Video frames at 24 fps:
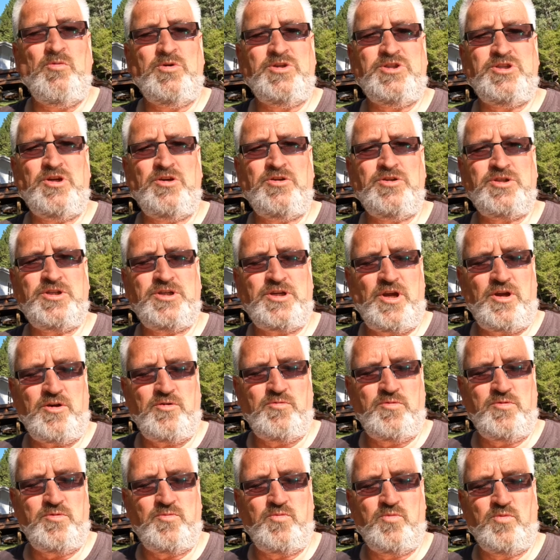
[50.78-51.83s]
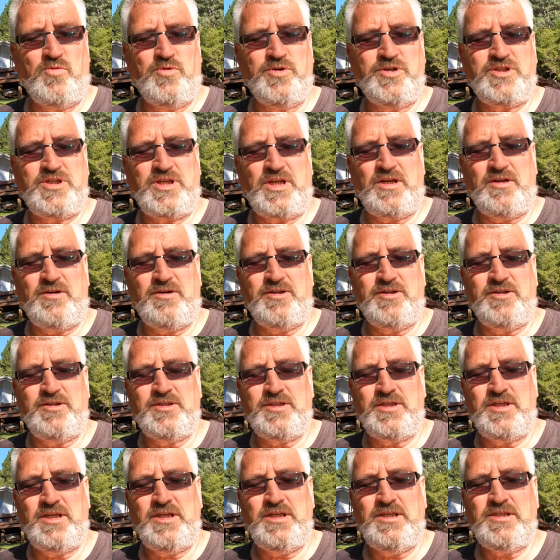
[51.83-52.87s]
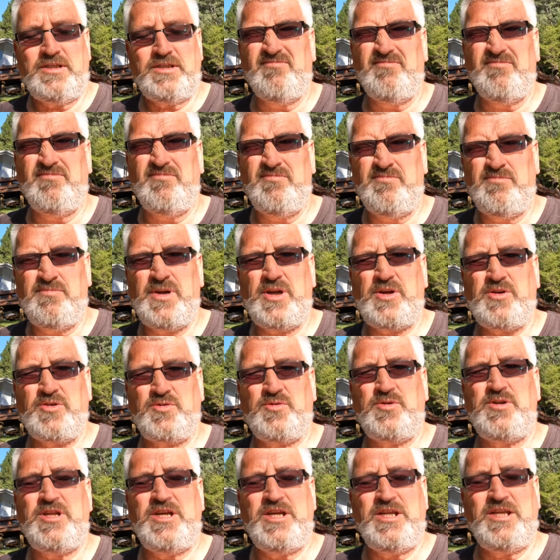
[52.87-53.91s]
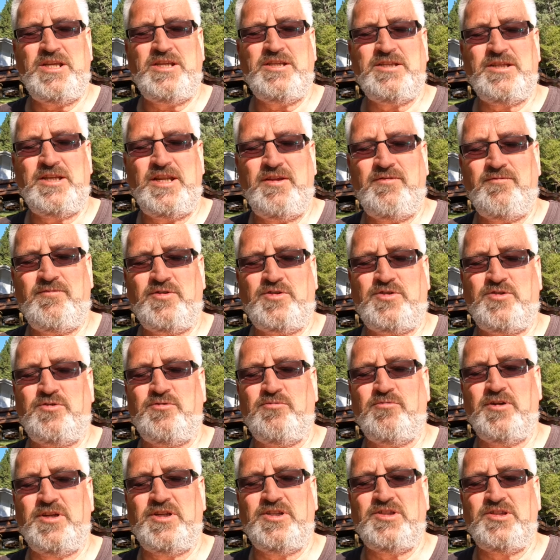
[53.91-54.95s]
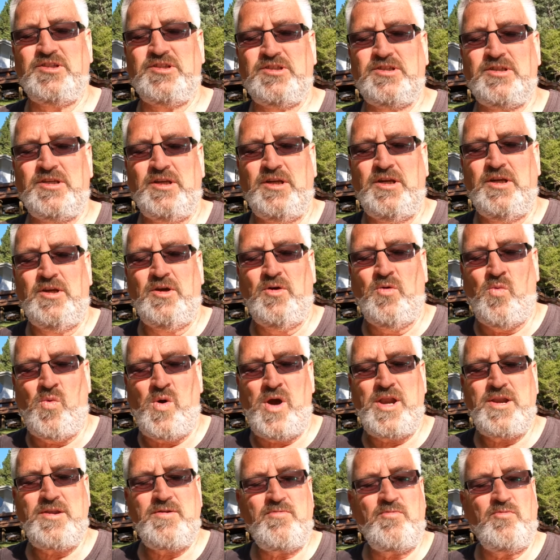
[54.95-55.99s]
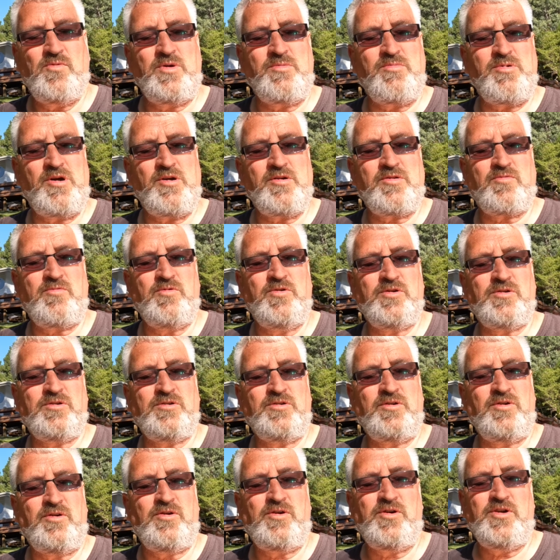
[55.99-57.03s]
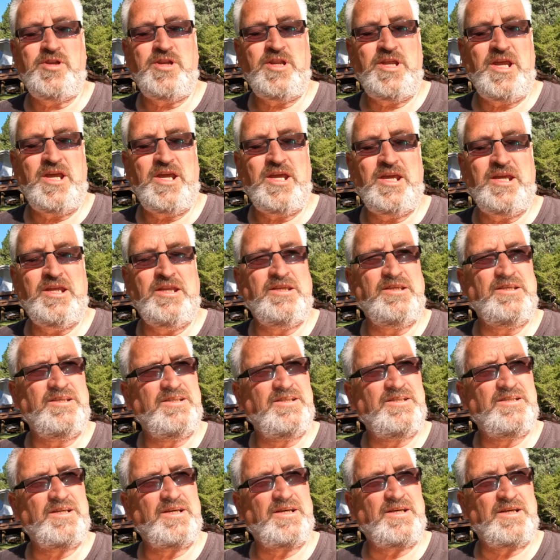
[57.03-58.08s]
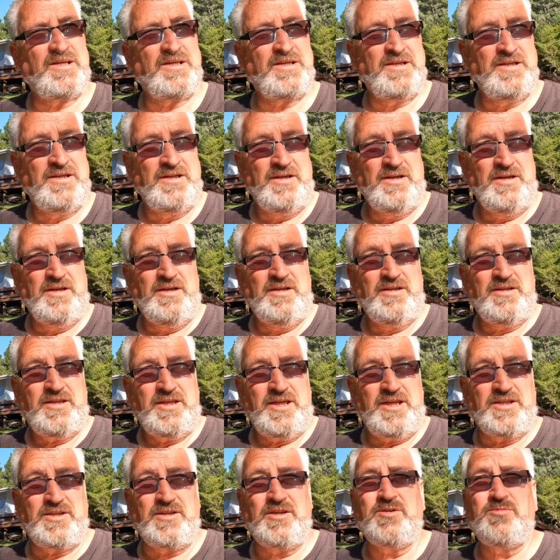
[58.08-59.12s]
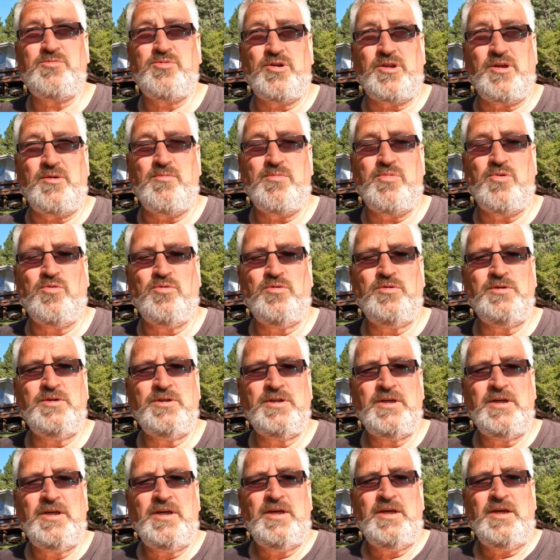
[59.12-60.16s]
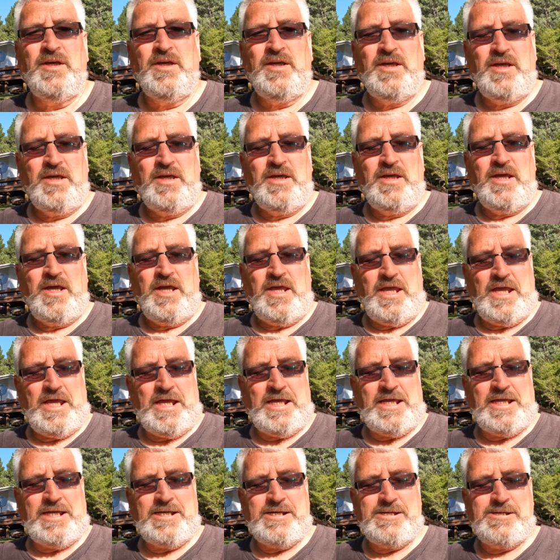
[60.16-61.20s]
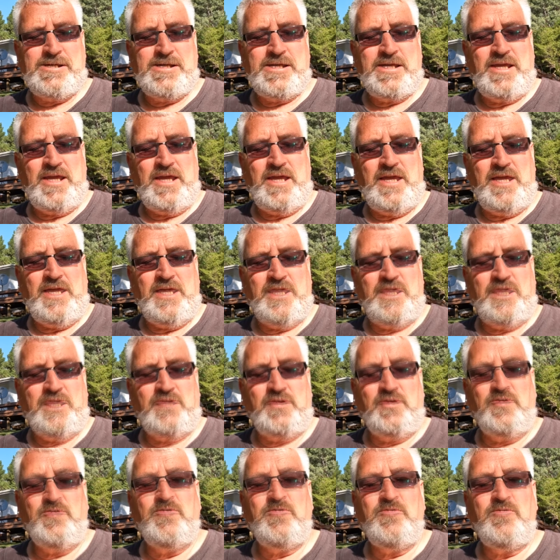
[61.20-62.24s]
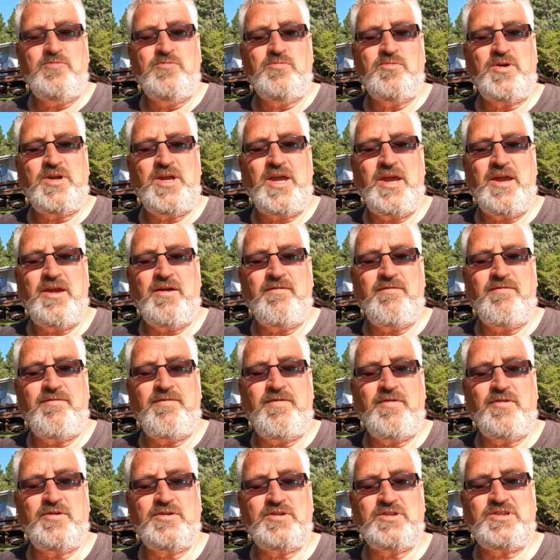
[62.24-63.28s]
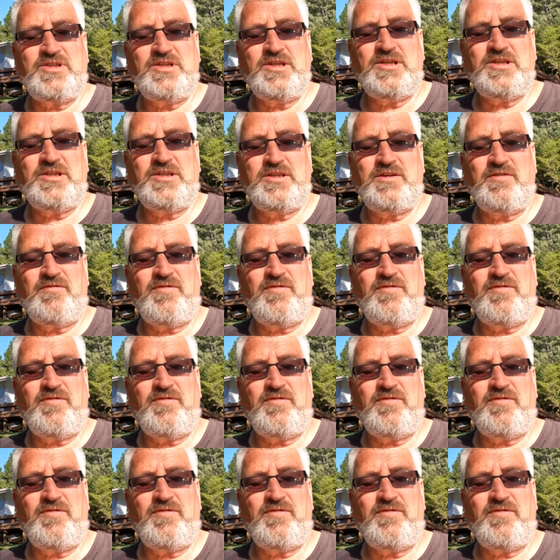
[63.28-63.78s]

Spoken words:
We chose to go with WOI Satellite Internet because we need internet for two reasons. One, we both work online, and yes, that's pretty important. And two, we have 6